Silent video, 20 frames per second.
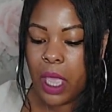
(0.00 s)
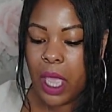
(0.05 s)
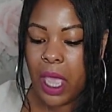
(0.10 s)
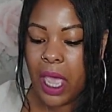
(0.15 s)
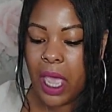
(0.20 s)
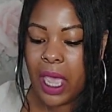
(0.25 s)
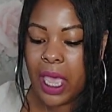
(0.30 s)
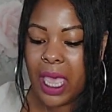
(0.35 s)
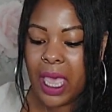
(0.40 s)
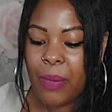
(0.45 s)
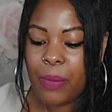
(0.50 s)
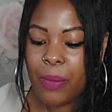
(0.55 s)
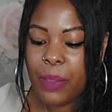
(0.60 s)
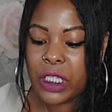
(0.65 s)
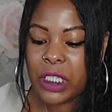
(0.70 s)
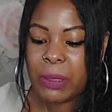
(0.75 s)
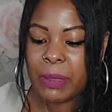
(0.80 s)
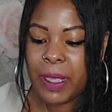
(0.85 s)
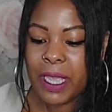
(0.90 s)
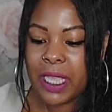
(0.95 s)
I am
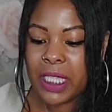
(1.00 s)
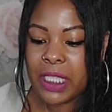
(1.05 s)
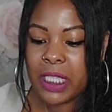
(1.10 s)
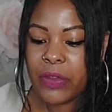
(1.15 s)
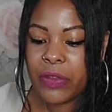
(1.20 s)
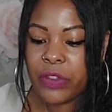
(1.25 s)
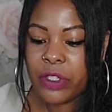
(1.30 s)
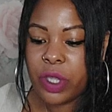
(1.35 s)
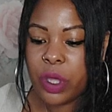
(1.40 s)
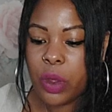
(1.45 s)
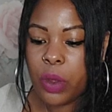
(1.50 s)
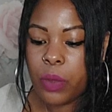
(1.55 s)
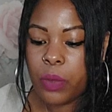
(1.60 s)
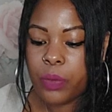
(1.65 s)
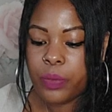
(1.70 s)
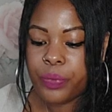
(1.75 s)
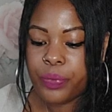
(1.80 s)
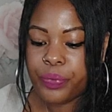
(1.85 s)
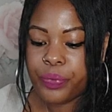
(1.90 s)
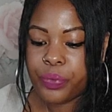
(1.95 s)
perspective. So
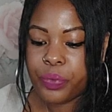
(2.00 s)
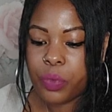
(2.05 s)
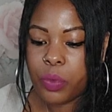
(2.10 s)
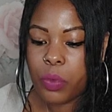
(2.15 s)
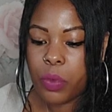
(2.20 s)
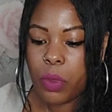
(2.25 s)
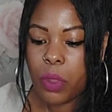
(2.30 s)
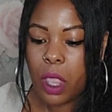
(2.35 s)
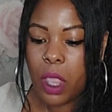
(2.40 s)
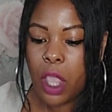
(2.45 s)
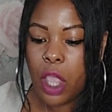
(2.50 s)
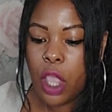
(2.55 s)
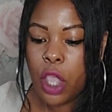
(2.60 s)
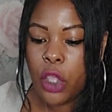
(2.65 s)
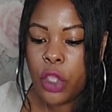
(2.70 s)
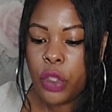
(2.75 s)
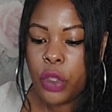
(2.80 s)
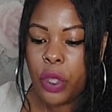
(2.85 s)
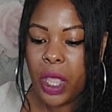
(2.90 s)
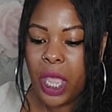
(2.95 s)

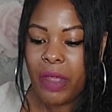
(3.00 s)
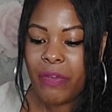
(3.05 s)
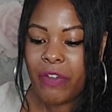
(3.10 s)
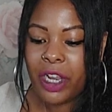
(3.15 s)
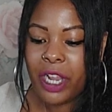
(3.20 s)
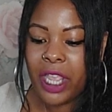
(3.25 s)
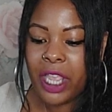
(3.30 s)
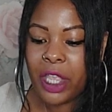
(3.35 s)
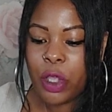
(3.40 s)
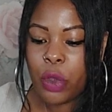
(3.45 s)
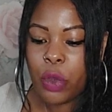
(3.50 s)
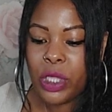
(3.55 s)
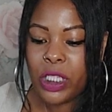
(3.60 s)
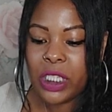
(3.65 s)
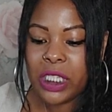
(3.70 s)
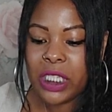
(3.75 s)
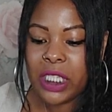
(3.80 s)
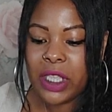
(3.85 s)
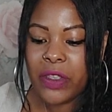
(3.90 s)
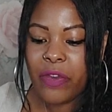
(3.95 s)
you have an
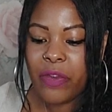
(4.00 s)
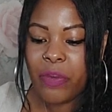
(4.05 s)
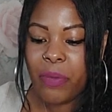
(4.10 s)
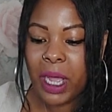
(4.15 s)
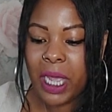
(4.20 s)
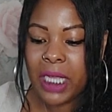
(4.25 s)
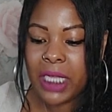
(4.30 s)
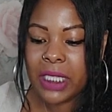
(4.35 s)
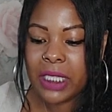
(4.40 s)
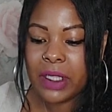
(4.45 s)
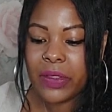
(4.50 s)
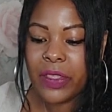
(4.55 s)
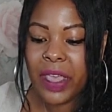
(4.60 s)
inquisitive mind